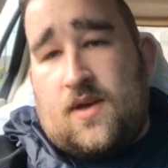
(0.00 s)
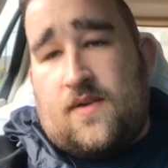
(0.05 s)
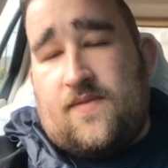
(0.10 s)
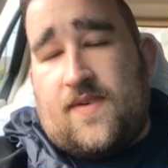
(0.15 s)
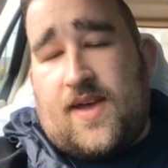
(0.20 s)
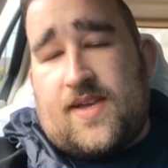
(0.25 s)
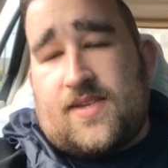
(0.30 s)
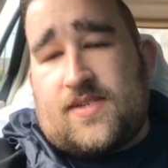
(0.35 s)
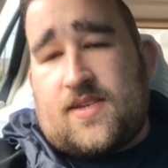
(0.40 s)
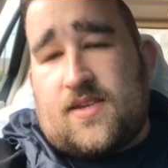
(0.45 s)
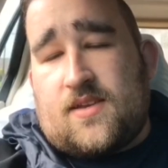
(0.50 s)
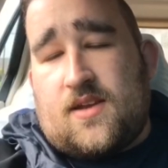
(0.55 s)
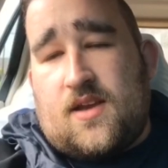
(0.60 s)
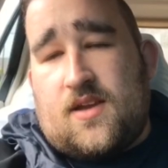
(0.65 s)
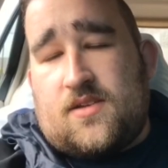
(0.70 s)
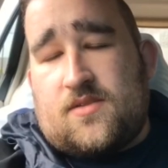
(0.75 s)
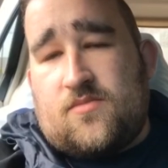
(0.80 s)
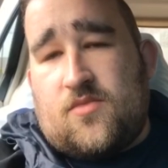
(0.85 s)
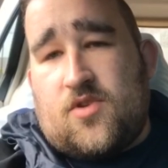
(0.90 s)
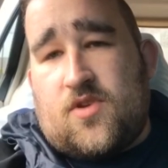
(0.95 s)
And that's
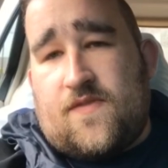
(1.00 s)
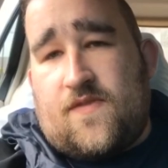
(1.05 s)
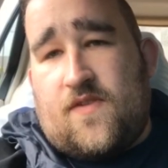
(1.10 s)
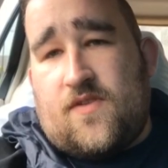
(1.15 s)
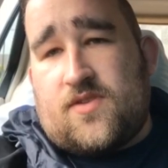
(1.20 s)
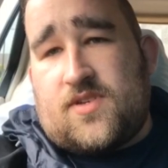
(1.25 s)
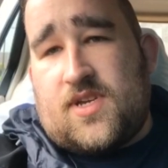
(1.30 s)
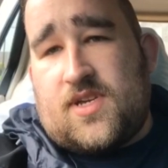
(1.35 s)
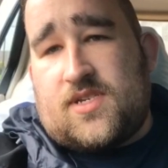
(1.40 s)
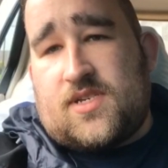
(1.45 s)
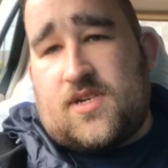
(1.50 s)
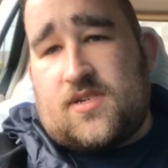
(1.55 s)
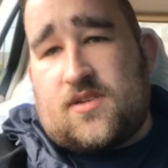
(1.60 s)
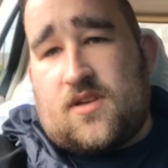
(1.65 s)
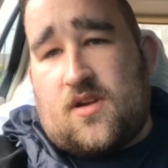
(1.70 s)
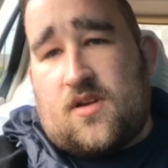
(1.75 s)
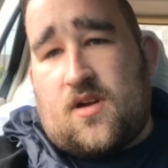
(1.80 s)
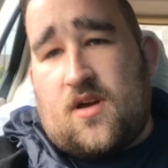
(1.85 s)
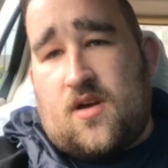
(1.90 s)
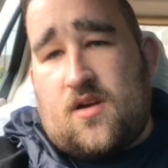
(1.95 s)
as much footage as
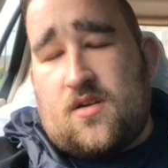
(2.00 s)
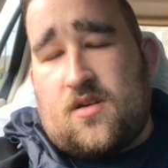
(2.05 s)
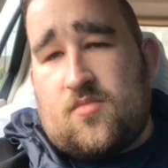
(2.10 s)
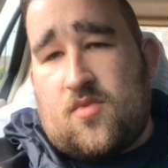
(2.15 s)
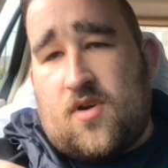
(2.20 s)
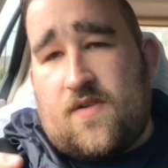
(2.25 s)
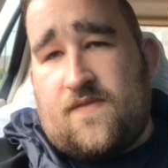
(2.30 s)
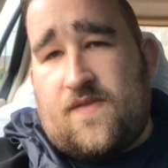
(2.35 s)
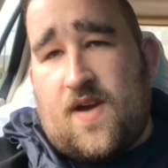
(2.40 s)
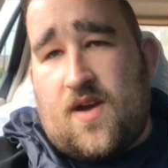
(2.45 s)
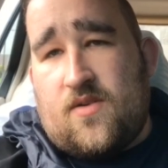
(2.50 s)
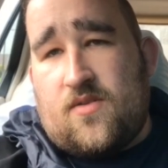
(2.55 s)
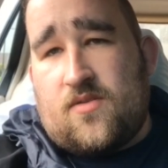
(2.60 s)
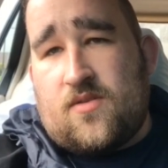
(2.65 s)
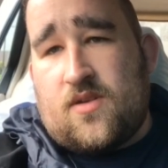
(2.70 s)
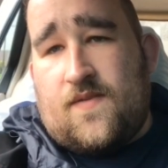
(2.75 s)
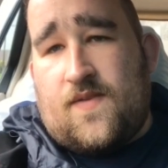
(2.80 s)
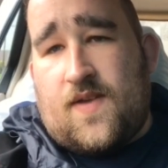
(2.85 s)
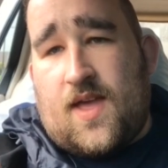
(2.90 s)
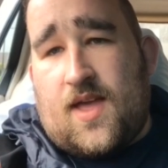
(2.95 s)
I've got. My
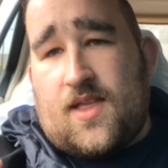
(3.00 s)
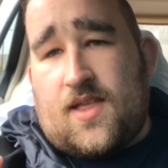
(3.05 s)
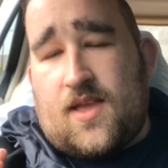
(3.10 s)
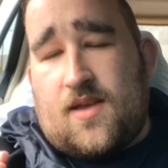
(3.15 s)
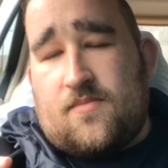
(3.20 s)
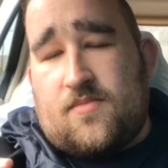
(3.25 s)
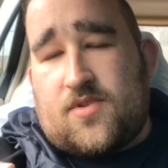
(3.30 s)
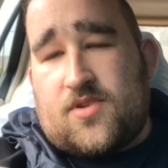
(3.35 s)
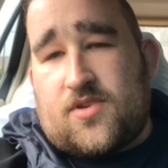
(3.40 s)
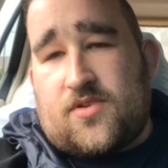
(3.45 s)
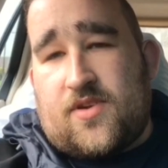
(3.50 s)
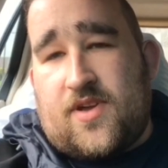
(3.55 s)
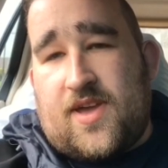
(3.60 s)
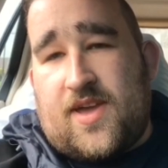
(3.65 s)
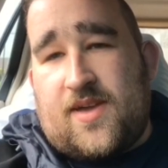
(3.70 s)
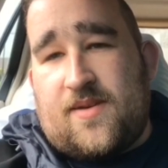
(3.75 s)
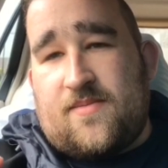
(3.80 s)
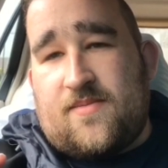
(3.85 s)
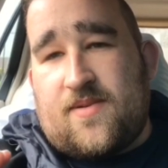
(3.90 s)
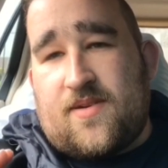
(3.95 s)
phone fell and my
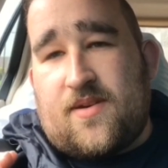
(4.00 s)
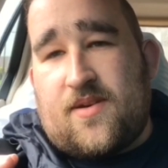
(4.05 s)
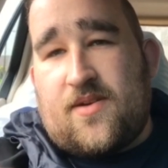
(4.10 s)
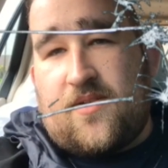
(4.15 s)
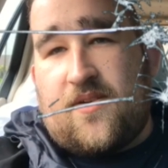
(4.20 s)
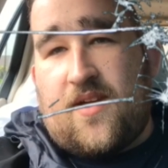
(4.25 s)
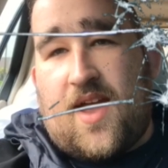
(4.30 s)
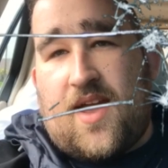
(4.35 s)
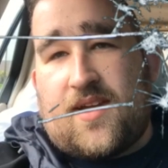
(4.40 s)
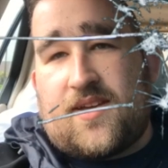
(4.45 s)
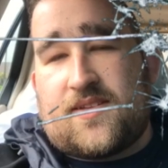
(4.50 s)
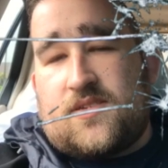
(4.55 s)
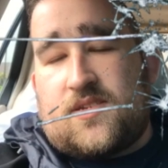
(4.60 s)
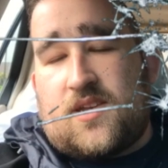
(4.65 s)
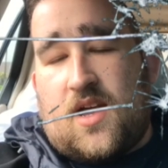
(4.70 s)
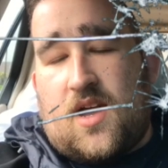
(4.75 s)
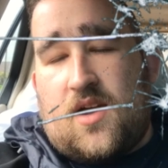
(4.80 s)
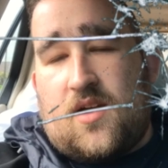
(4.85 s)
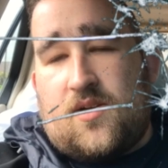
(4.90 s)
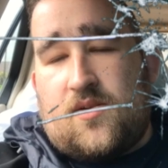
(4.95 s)
screen cracked,
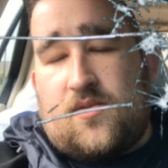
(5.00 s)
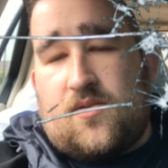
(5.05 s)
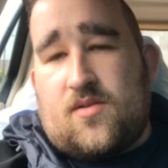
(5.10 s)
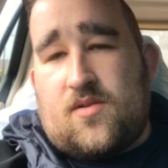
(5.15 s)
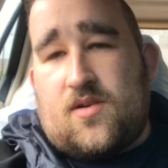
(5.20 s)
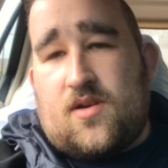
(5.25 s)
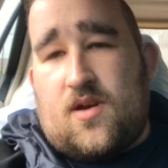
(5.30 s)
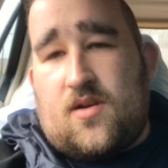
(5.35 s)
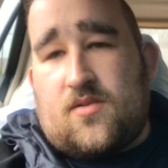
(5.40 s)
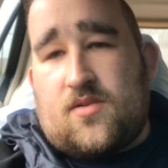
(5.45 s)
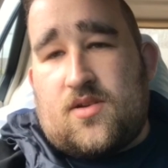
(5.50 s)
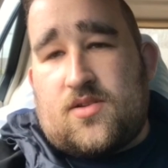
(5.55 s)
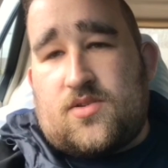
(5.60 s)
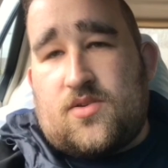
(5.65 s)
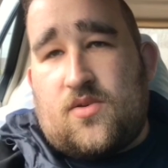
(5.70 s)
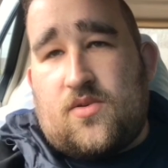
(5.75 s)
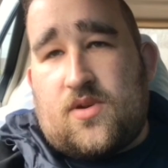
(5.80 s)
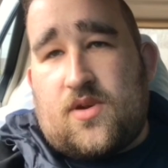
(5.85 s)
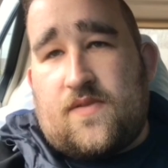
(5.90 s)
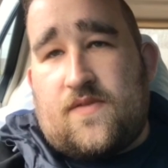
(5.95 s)
so I'm going to
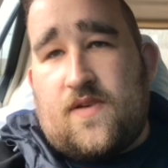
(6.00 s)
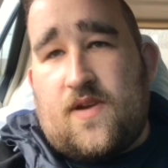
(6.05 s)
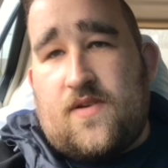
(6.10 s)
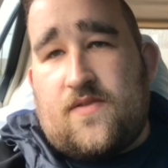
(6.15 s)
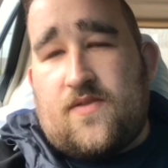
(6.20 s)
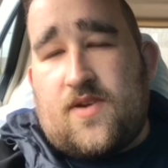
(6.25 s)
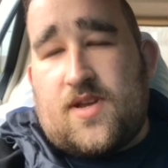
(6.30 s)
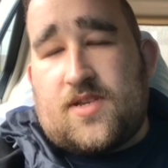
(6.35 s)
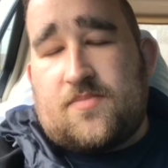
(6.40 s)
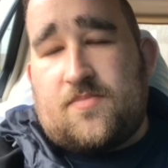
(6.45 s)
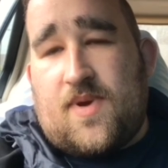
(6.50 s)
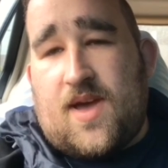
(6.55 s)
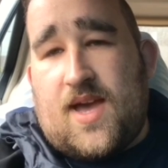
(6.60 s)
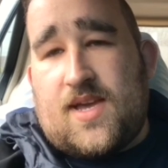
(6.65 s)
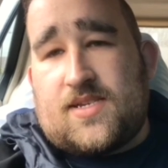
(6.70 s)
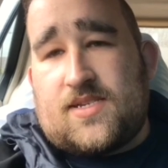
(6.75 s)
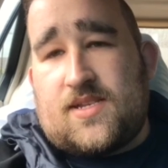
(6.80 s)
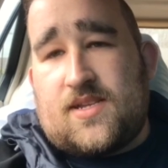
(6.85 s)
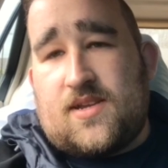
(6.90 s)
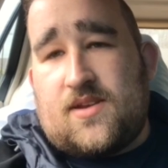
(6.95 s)
talk you through the rest.
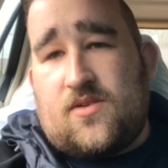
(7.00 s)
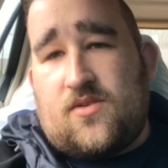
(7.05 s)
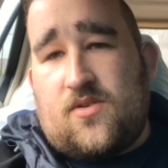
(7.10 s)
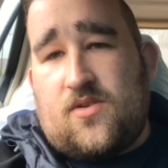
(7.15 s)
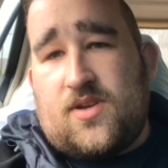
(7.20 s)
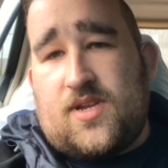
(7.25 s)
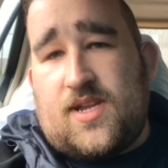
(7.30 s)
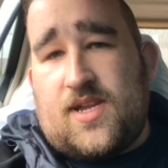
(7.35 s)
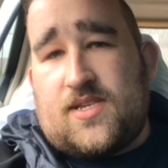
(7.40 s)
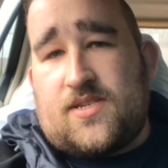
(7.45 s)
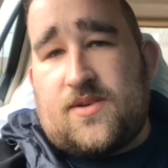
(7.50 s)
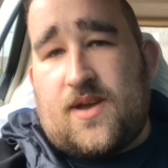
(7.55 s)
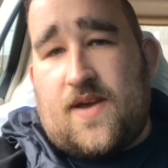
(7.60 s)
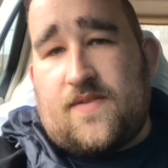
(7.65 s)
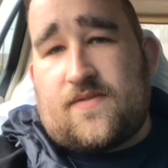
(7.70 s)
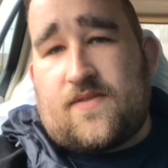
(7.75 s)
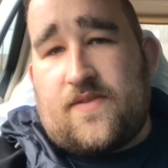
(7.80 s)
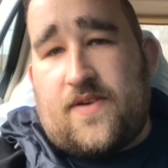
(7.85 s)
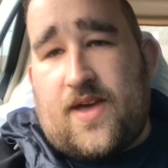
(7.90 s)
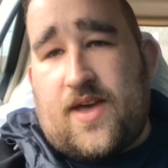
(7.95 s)
Basically, all you need to
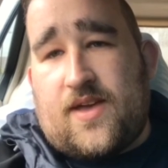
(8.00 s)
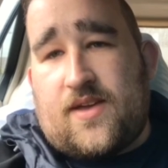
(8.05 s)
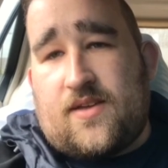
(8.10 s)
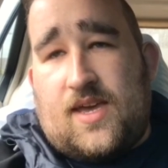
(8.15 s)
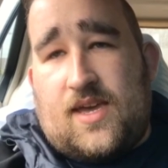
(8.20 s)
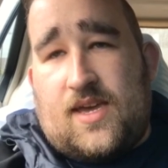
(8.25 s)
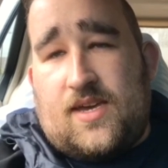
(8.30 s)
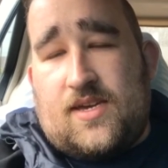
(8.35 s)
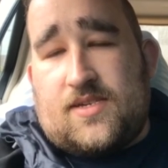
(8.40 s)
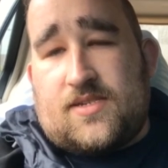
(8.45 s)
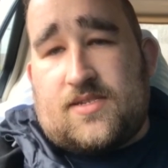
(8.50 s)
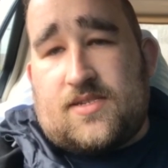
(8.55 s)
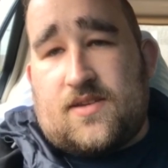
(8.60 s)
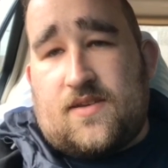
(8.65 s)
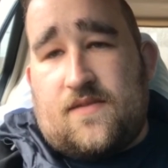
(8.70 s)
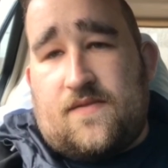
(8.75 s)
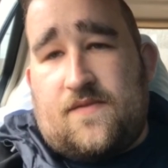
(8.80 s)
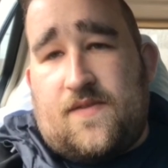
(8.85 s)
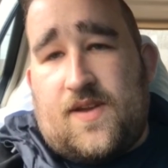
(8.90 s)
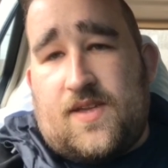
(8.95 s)
after that is
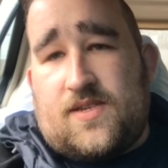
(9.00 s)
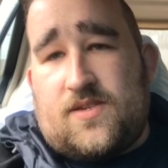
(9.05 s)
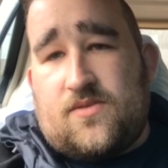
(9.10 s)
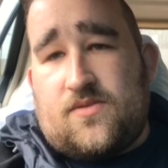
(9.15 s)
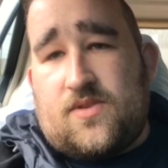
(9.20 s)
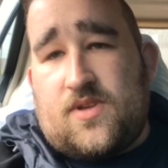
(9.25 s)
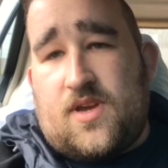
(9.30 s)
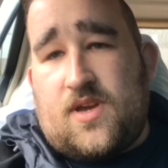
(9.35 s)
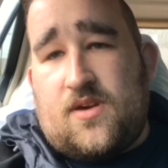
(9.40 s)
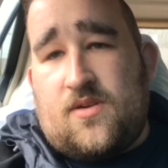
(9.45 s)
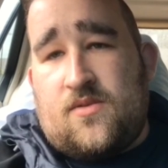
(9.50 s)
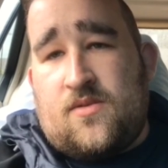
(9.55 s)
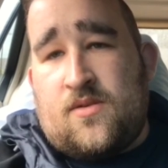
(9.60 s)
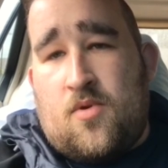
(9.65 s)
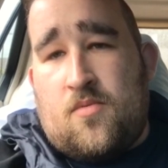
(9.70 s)
fit your new